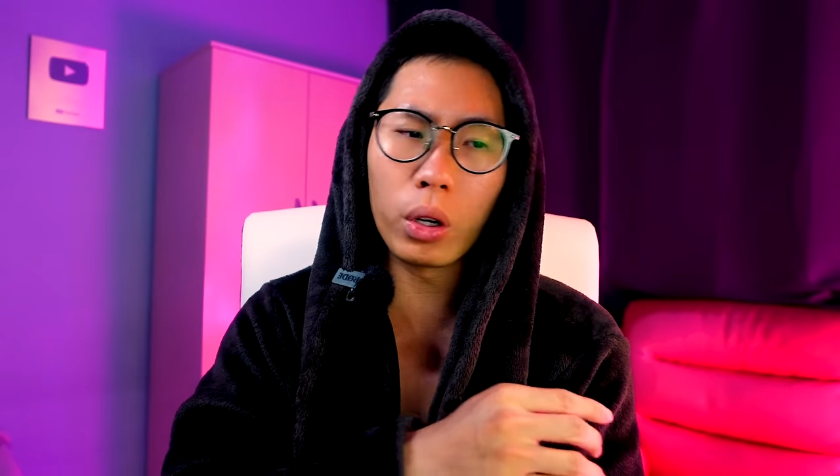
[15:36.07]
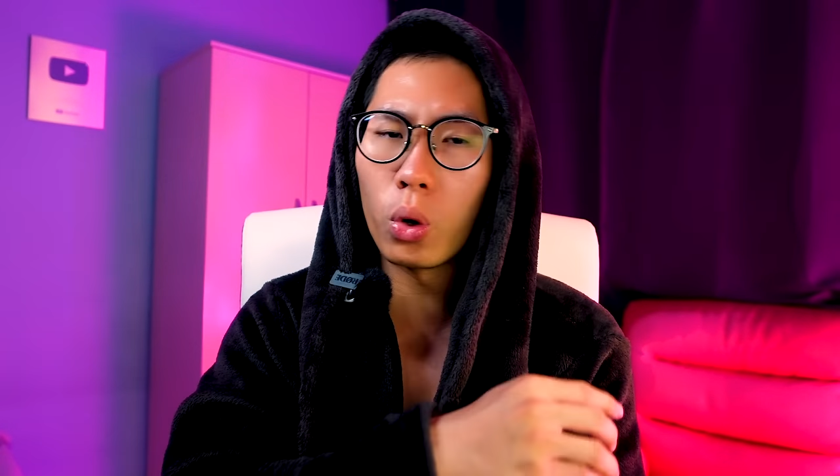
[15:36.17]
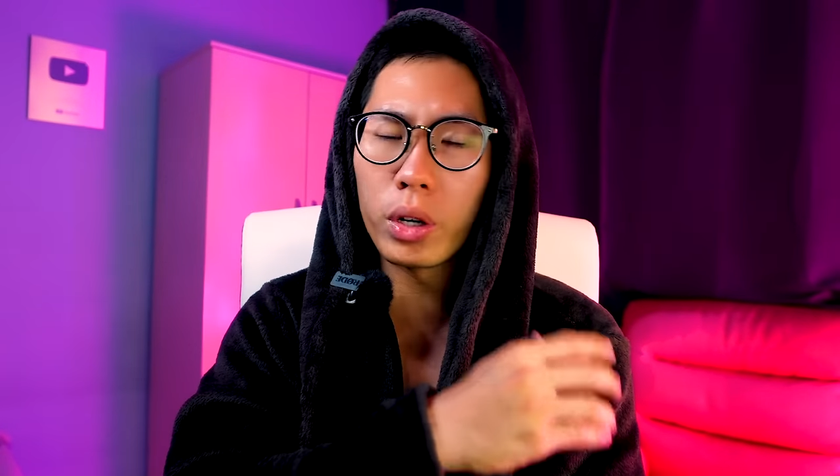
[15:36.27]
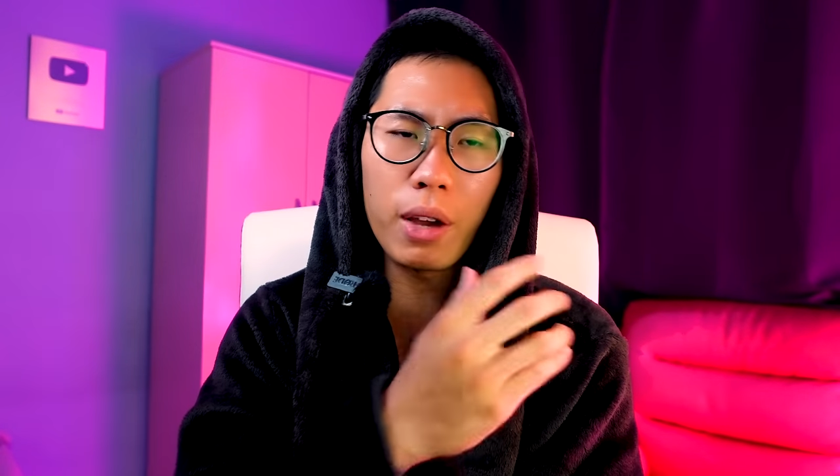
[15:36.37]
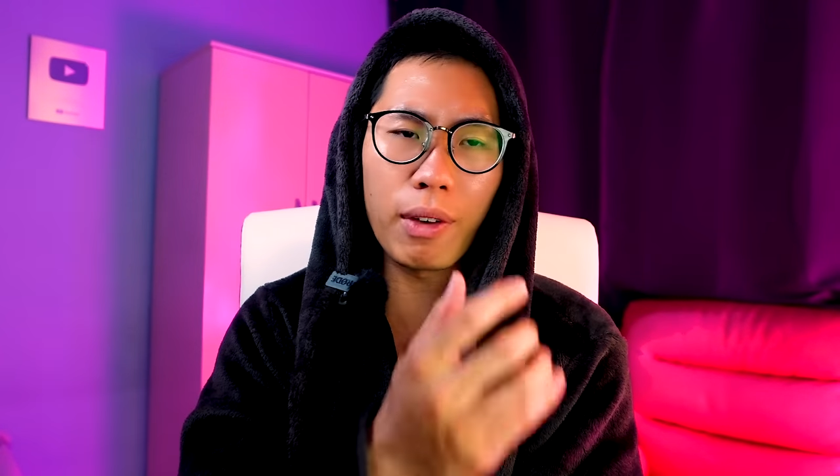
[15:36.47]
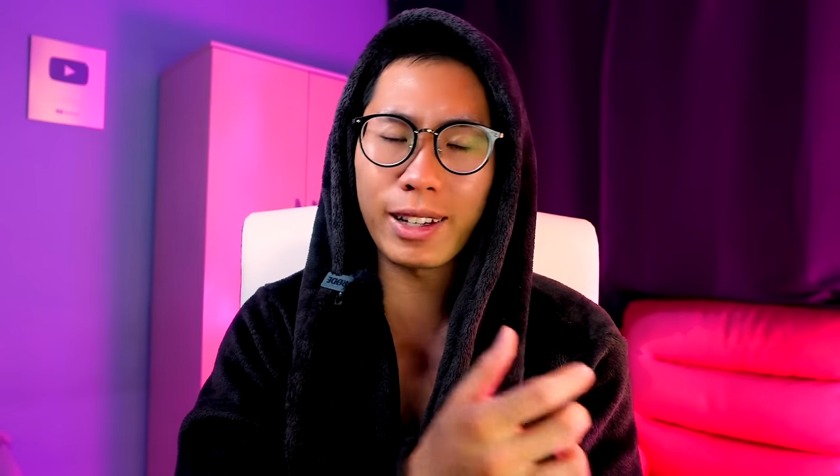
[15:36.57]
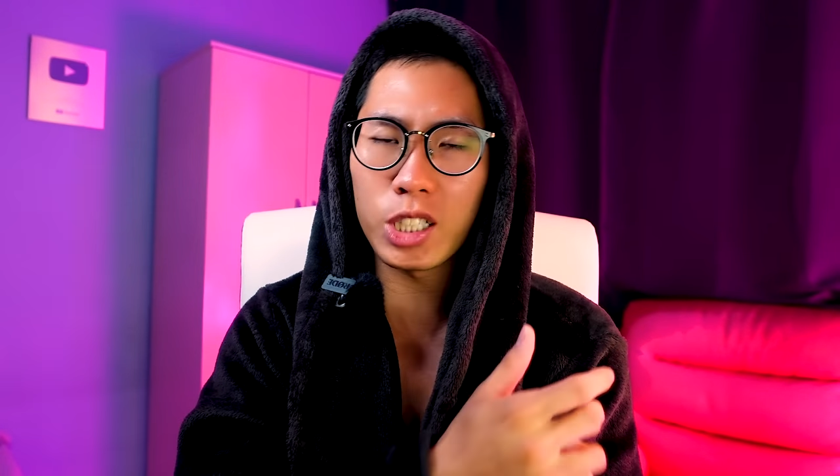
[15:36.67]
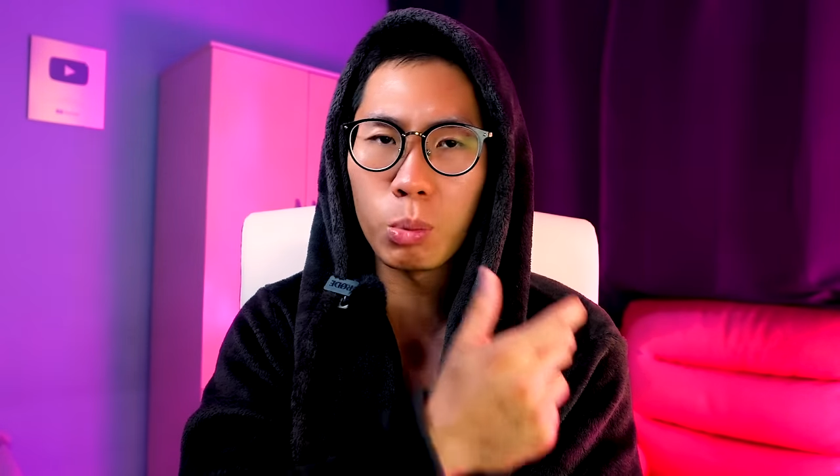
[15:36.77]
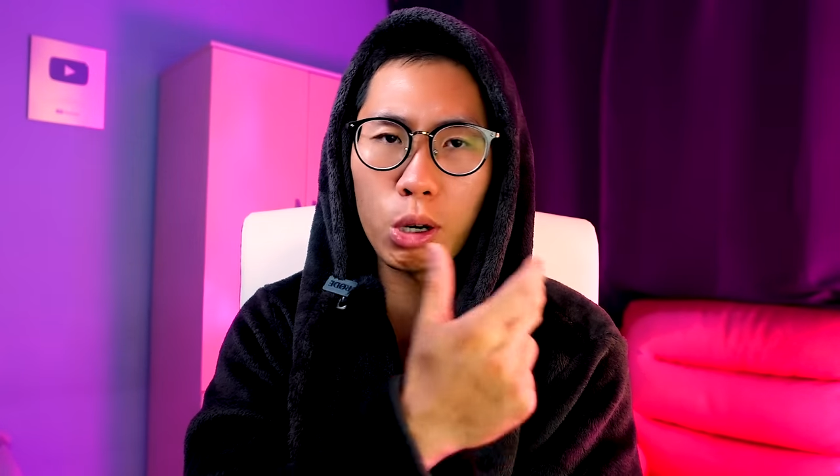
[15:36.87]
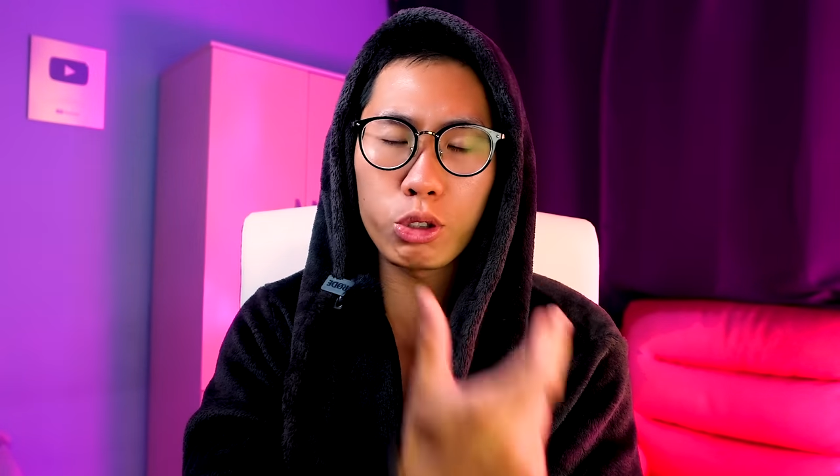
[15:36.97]
only have like a
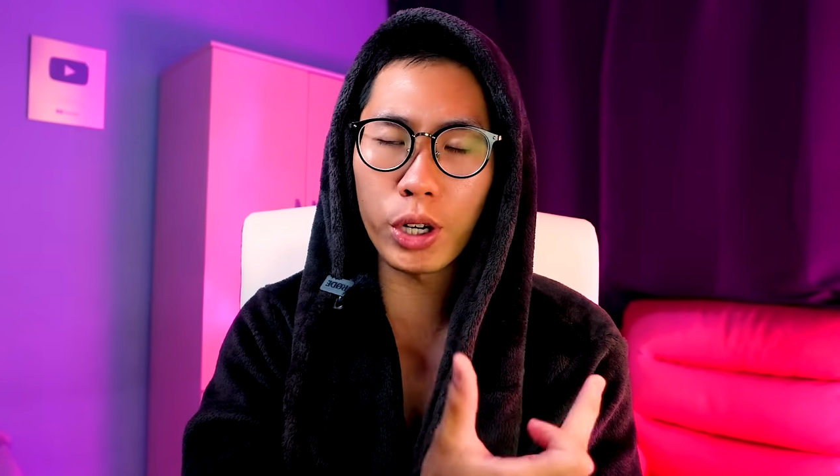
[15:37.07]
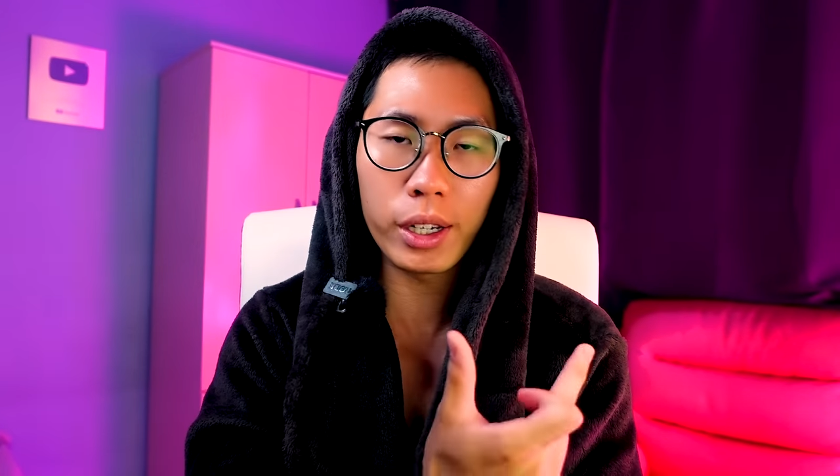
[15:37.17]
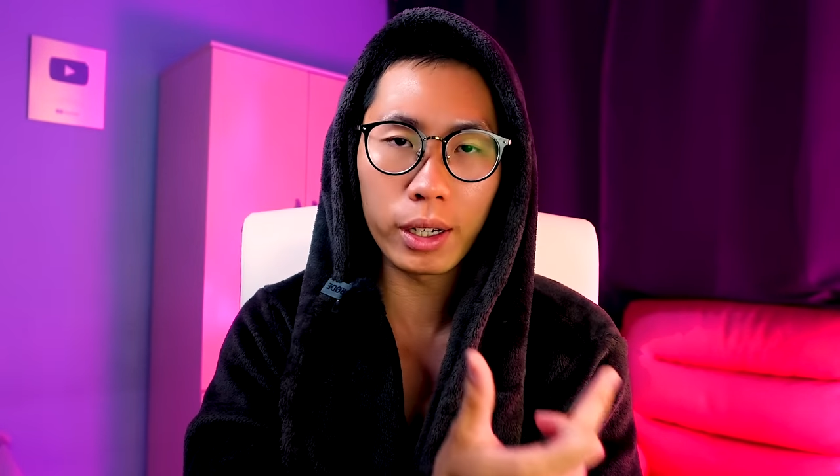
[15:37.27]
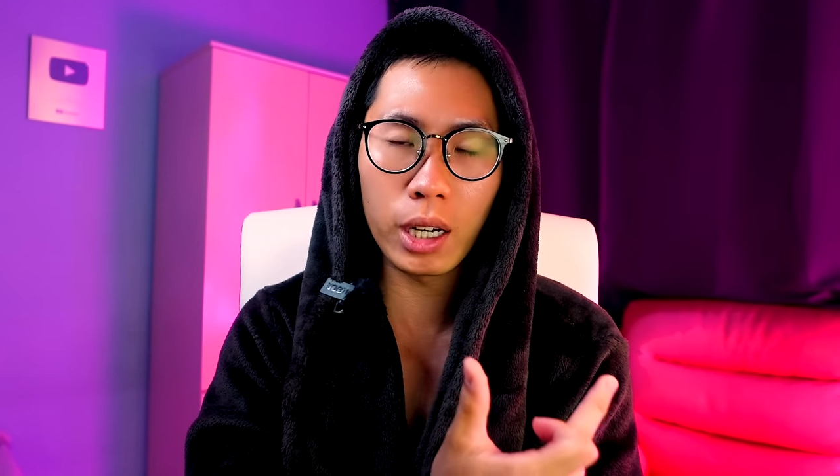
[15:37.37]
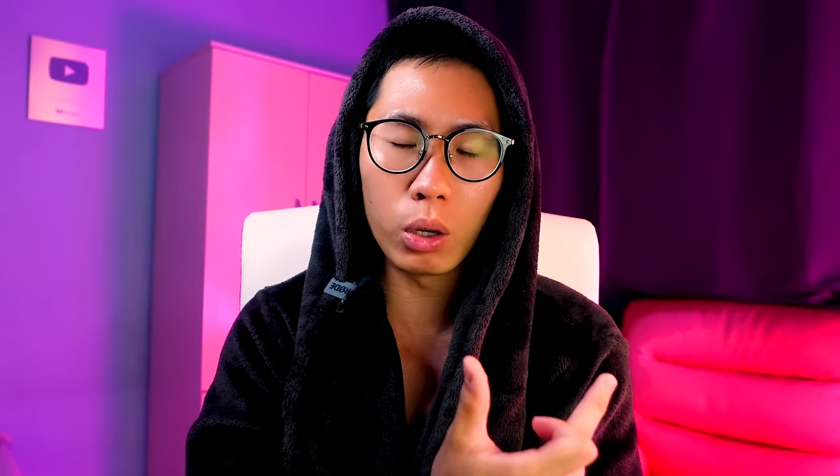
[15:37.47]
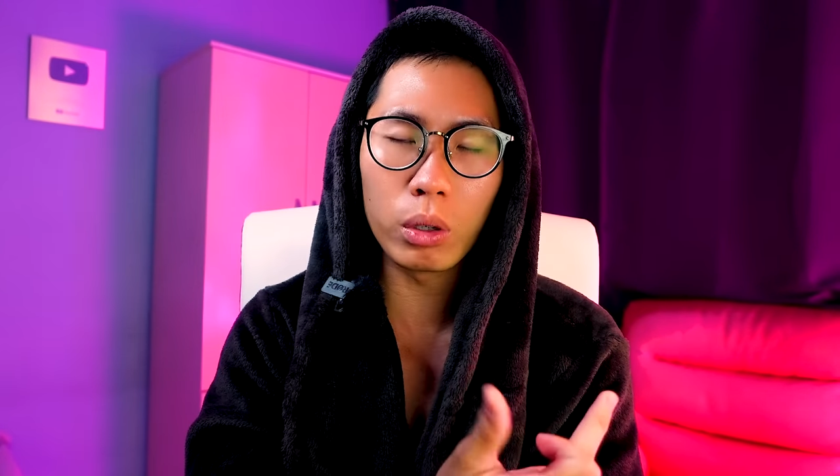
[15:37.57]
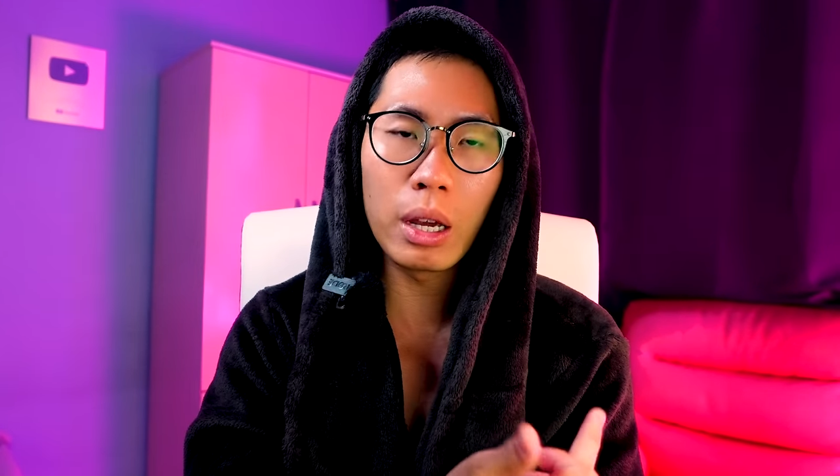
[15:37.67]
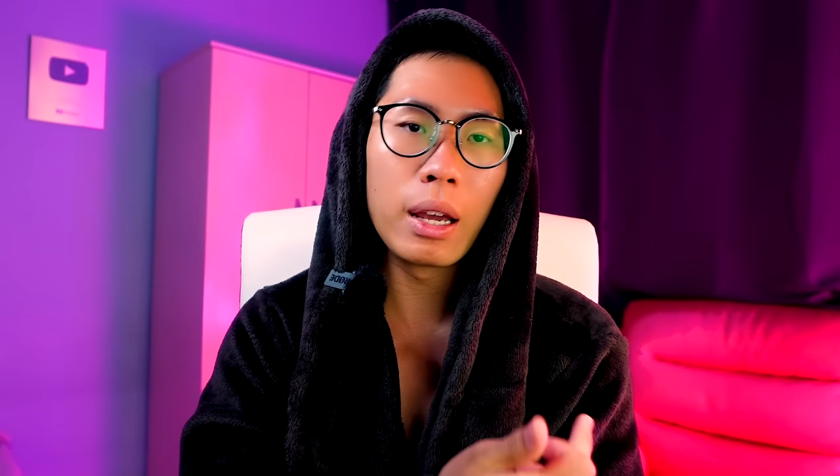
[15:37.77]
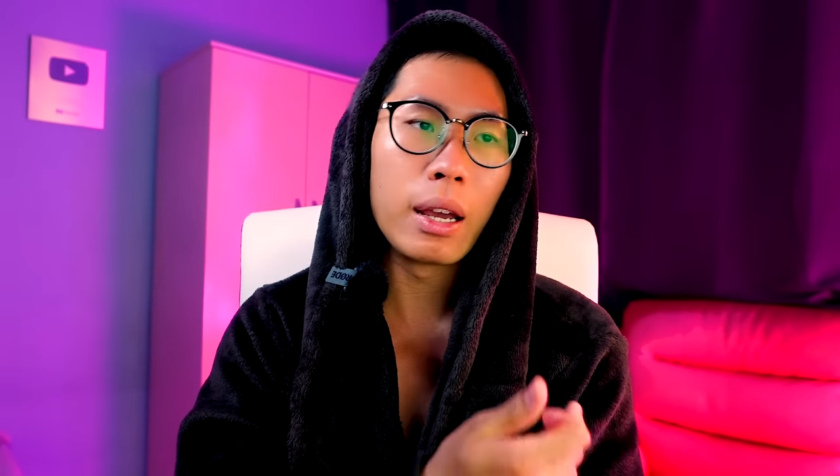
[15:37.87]
small trading account,